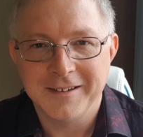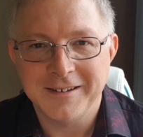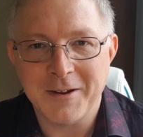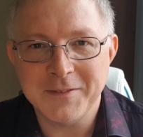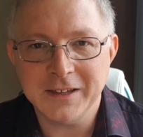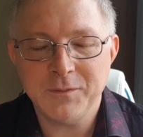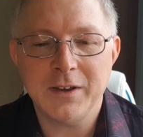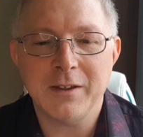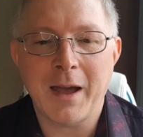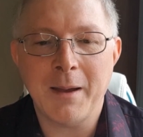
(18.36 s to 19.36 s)
Now in this
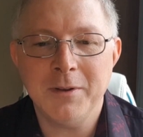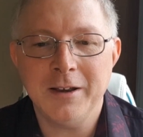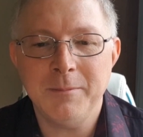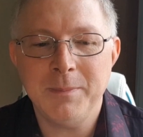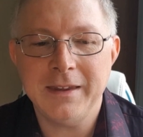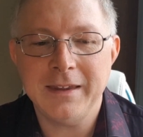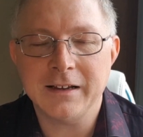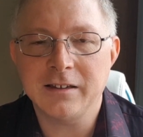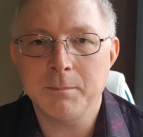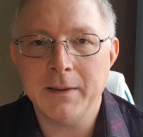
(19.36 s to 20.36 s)
video, I'm going to be
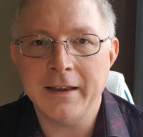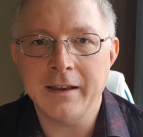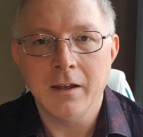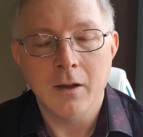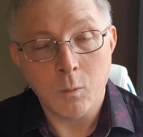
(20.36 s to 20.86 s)
explaining